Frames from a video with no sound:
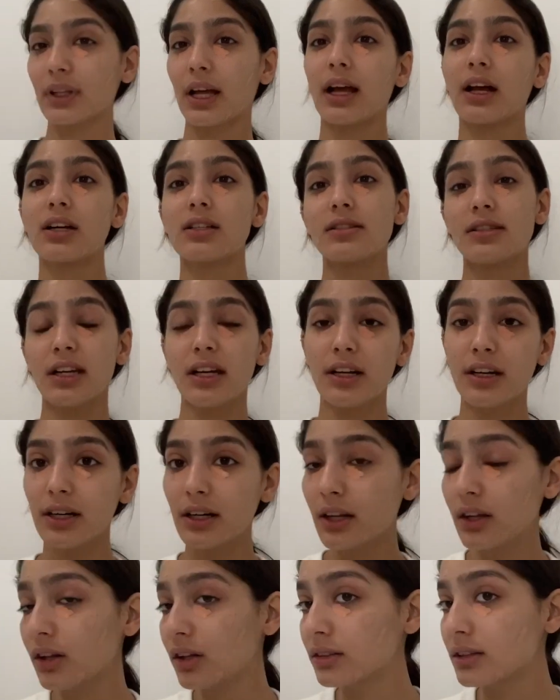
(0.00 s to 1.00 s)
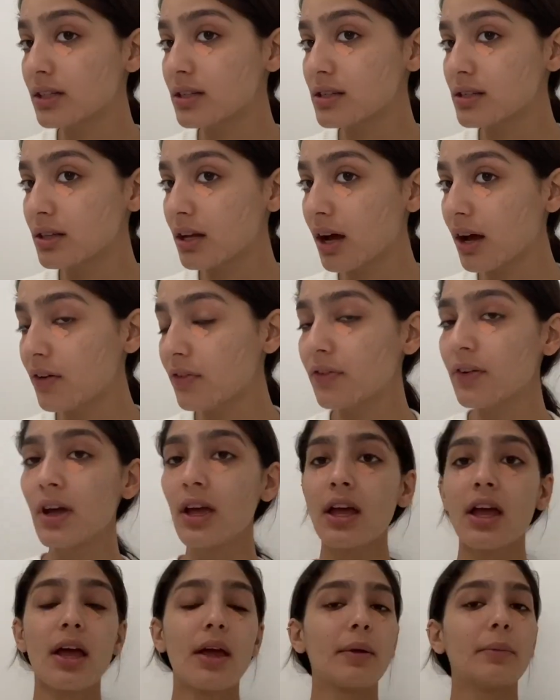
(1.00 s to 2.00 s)
concealer and all the stuff,
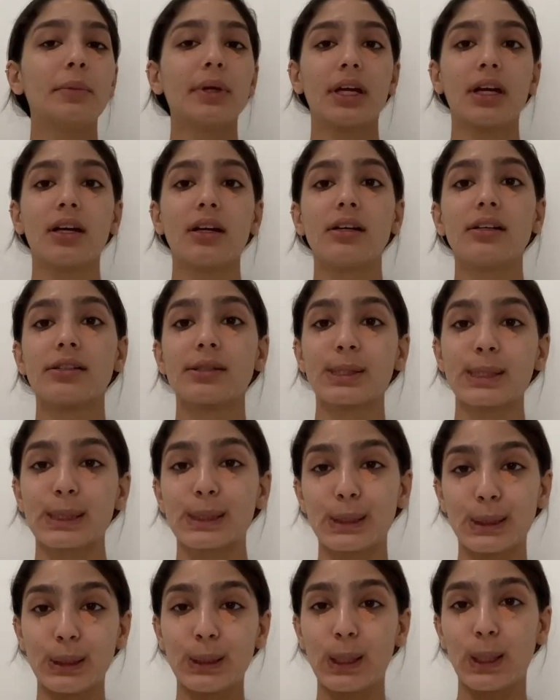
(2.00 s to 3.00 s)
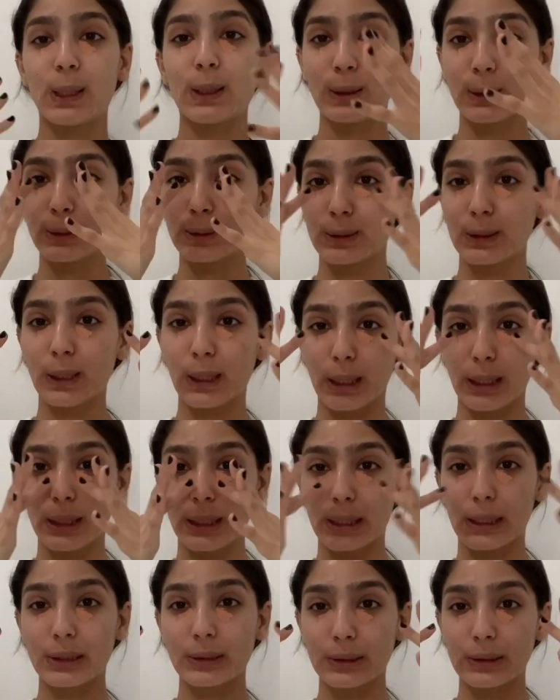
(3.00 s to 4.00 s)
because
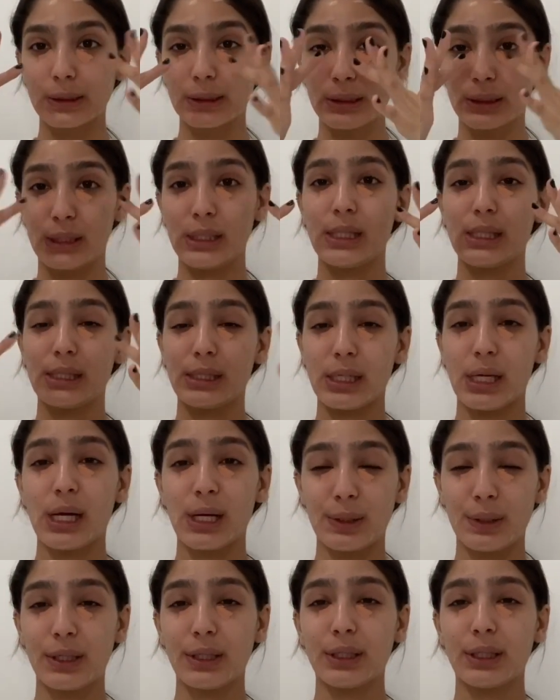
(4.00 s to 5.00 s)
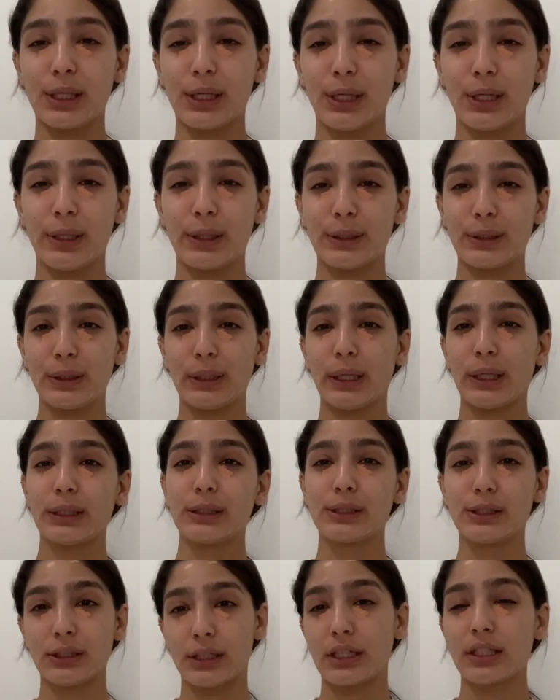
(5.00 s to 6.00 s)
like this area in here,
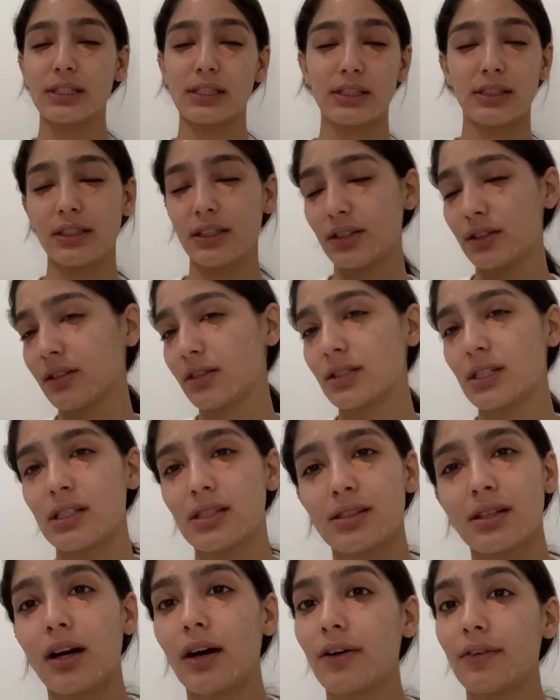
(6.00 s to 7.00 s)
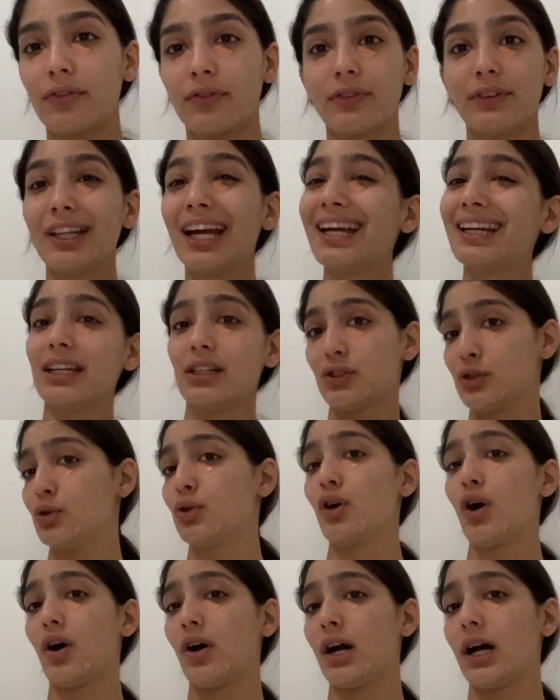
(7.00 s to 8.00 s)
like dark circles and stuff, they need to
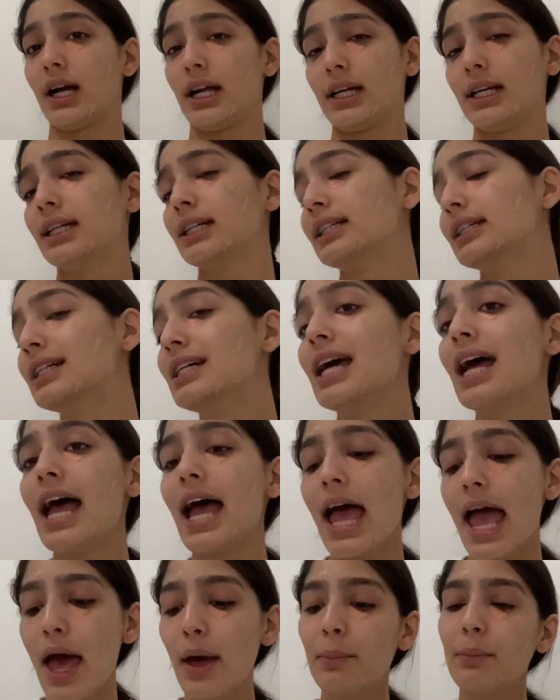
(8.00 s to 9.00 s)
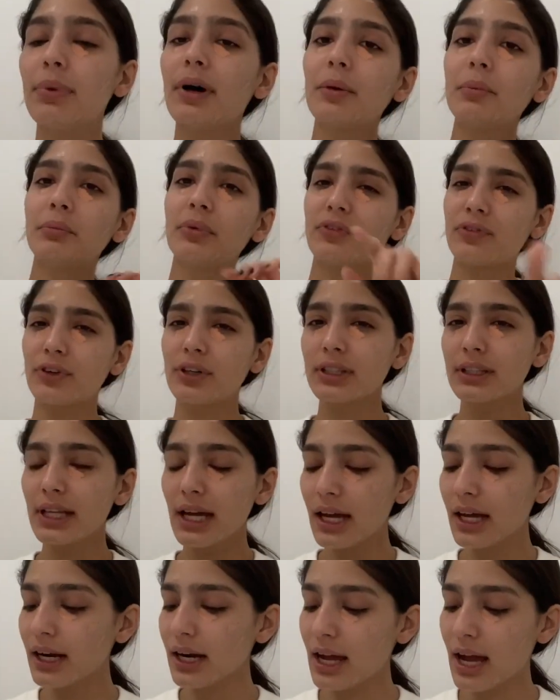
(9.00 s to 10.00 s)
go, honey. But before
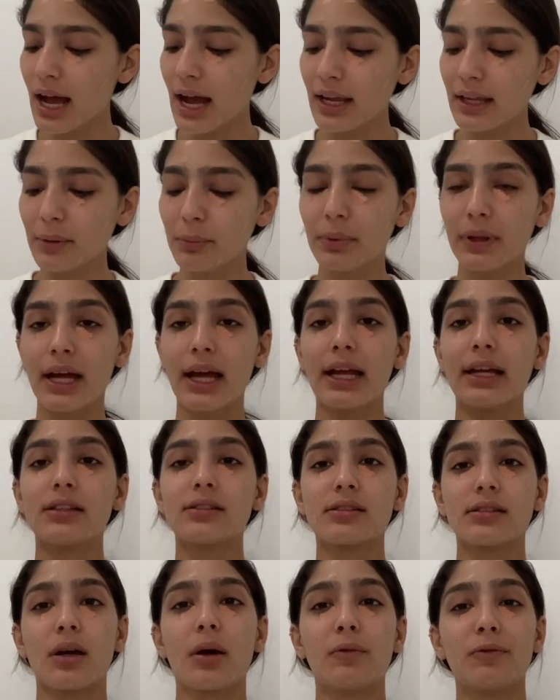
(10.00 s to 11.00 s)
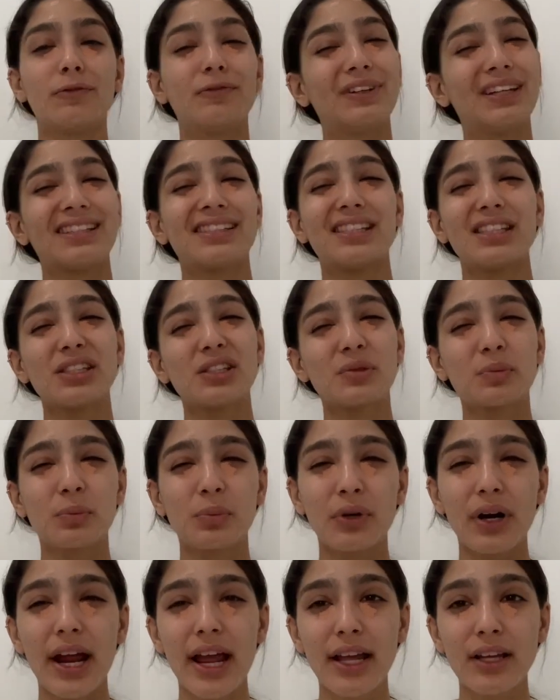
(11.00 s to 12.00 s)
that, I applied some fixing
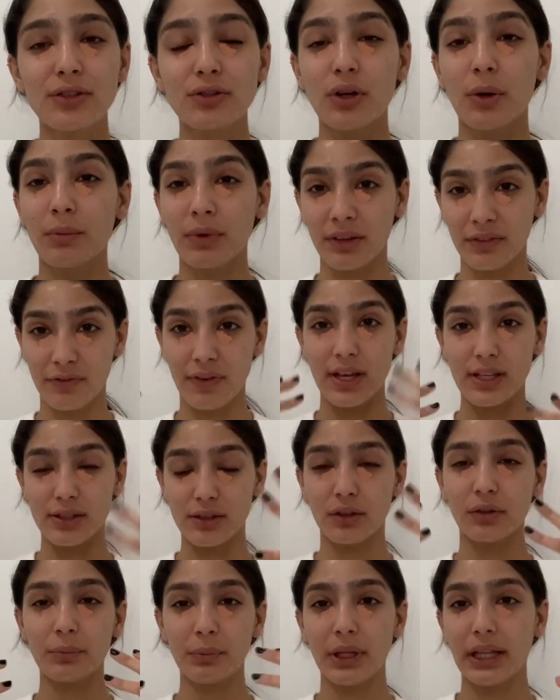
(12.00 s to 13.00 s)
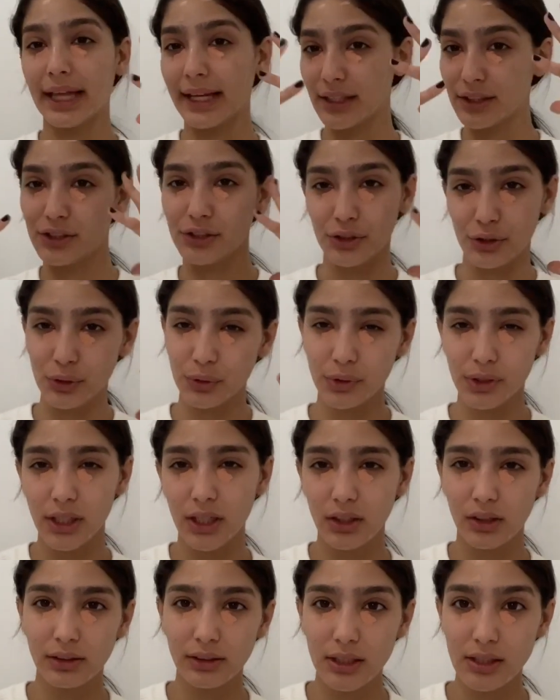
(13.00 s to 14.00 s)
spray so my face could be like dewy
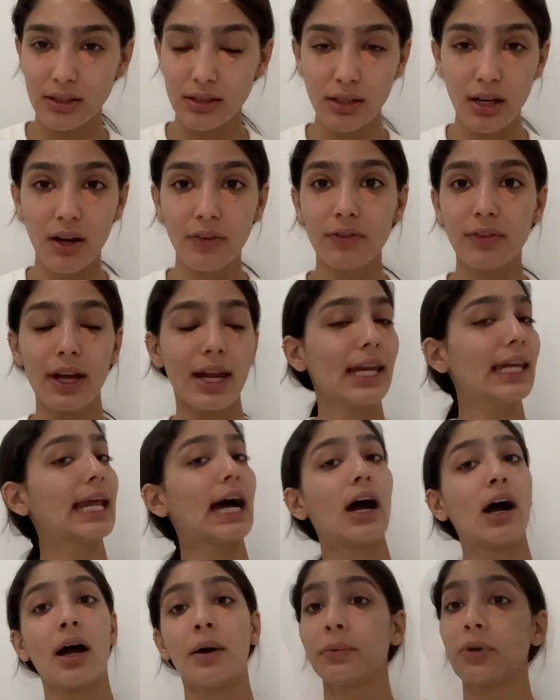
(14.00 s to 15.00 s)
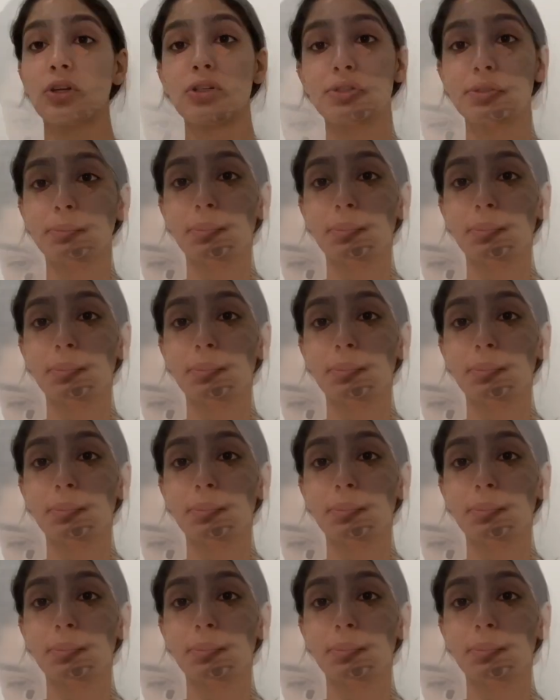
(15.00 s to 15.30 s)
and all the stuff. And now I'm going to